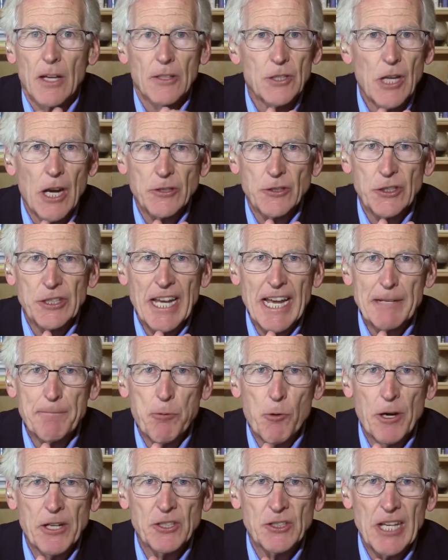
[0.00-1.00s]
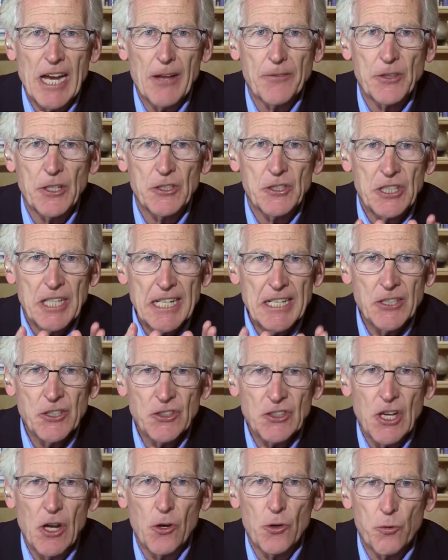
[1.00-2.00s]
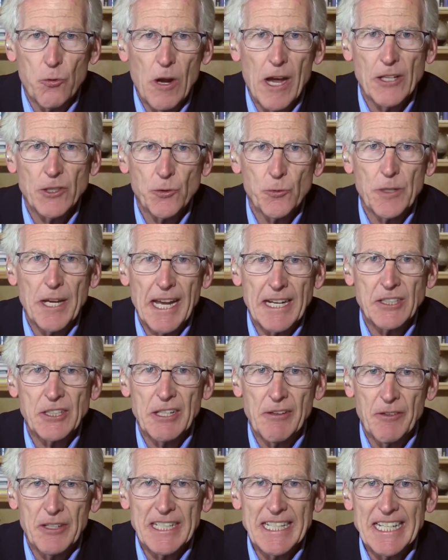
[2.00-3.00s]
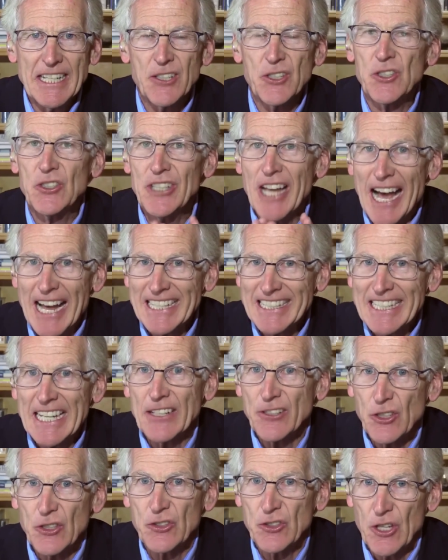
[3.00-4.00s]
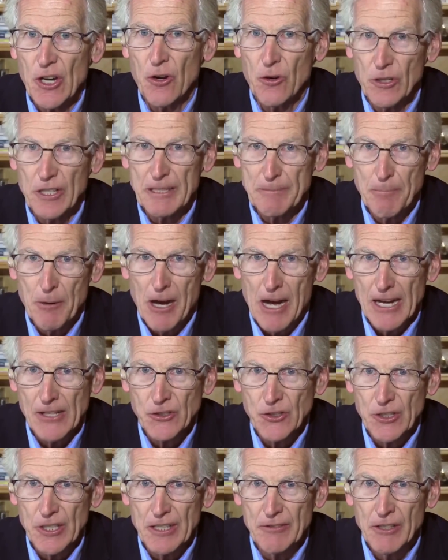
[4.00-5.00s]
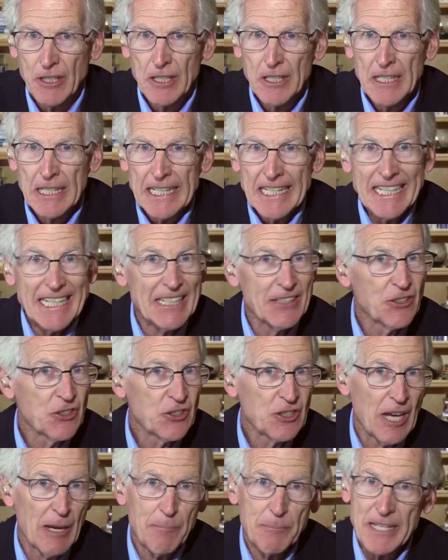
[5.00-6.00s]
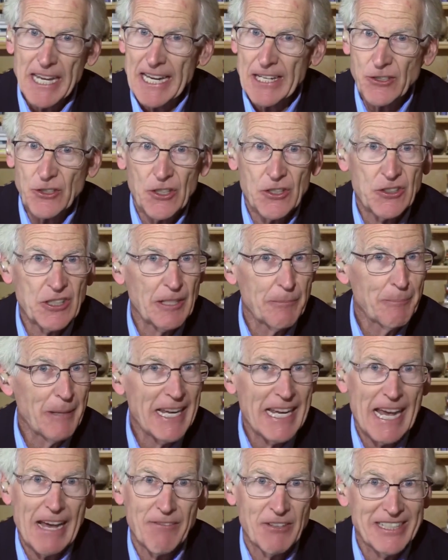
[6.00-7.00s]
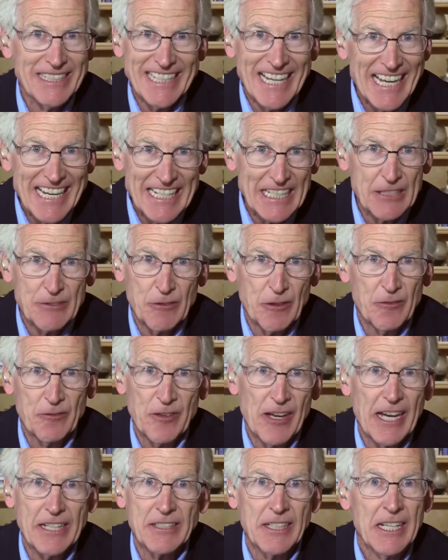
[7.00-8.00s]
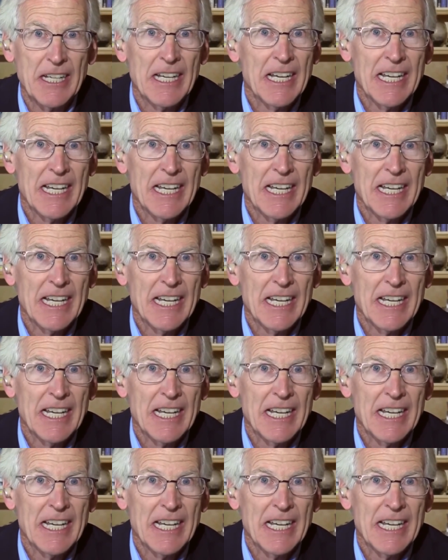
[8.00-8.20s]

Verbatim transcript: Doctor Yang points out that T-cell cross-reactivity is not necessarily positive. In some cases, it may have a negative effect.